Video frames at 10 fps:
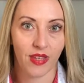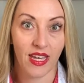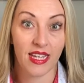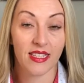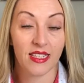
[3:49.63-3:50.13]

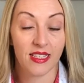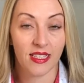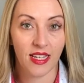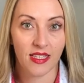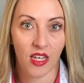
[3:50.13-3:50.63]
His
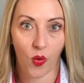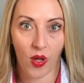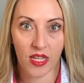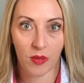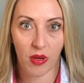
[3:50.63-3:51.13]
success in
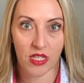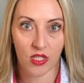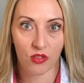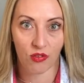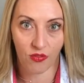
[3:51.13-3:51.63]
quelling the
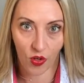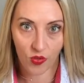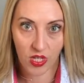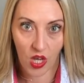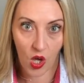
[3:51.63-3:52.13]
peasants'
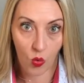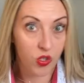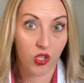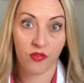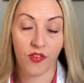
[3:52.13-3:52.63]
revolt was
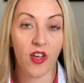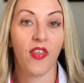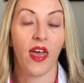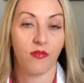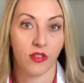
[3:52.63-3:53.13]
just further
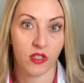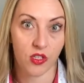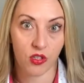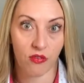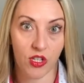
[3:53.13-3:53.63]
evidence
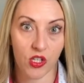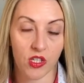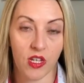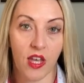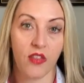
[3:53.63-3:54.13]
to Richard
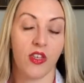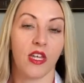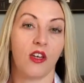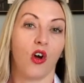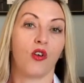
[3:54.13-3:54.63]
that
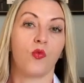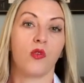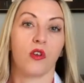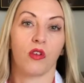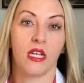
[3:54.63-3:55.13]
God was
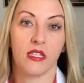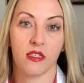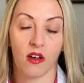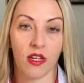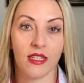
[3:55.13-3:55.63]
on his
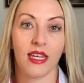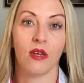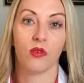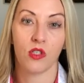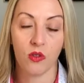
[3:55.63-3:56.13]
side, that he
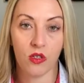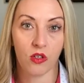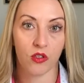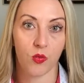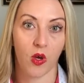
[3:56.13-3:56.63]
was doing
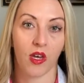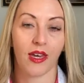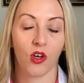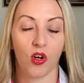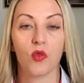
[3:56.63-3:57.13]
God's work
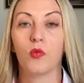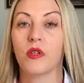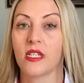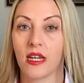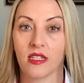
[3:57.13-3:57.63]
and God would
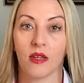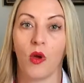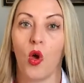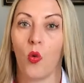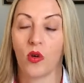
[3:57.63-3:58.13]
protect him
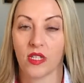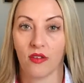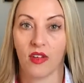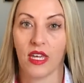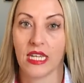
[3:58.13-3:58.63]

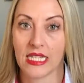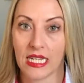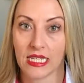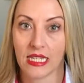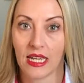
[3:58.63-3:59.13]
whatever he did.